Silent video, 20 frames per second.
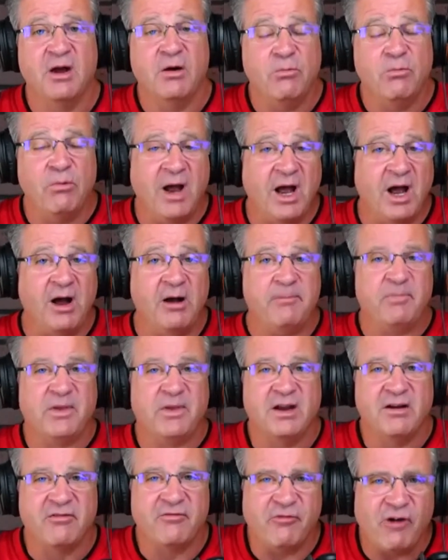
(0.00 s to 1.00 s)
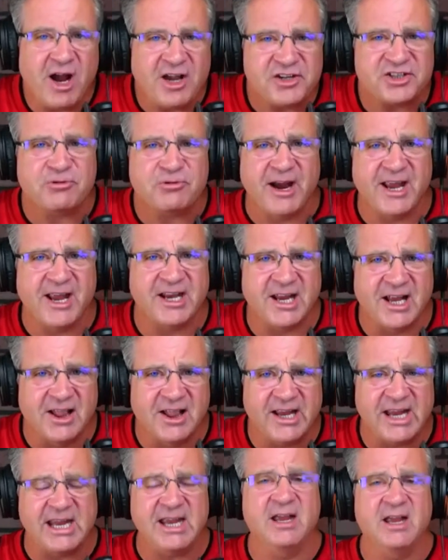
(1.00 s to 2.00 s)
Well,
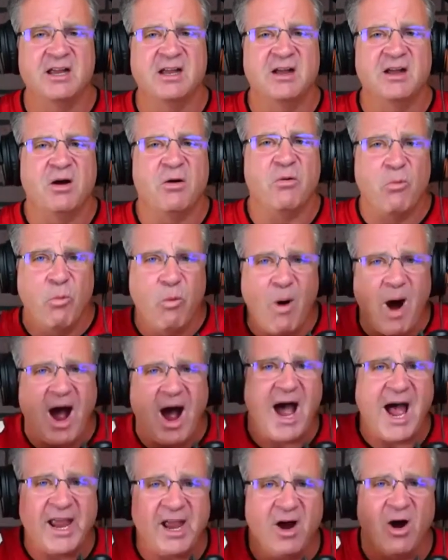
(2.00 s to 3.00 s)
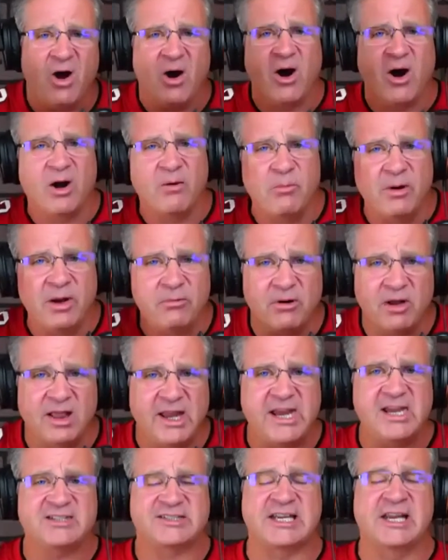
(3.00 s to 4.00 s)
frustratingly, why aren't we
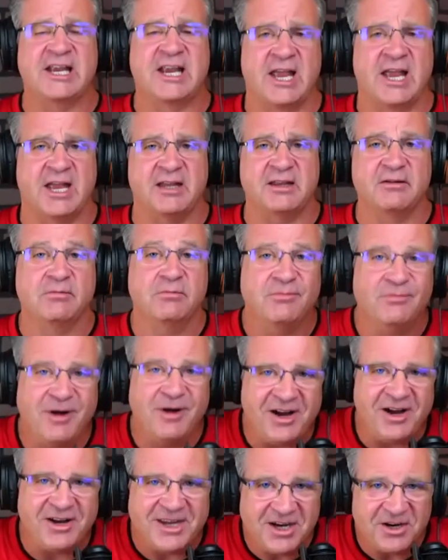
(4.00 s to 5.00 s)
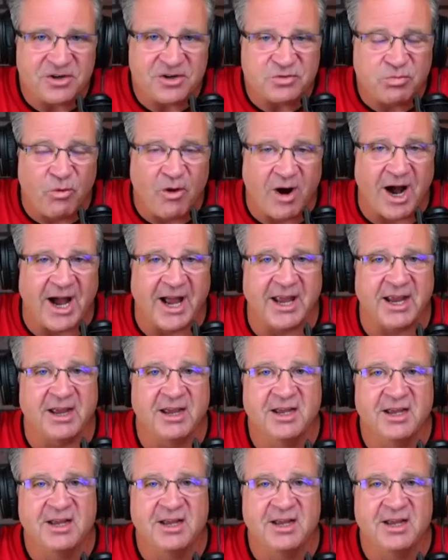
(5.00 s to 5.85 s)
releasing it? Well, here's why.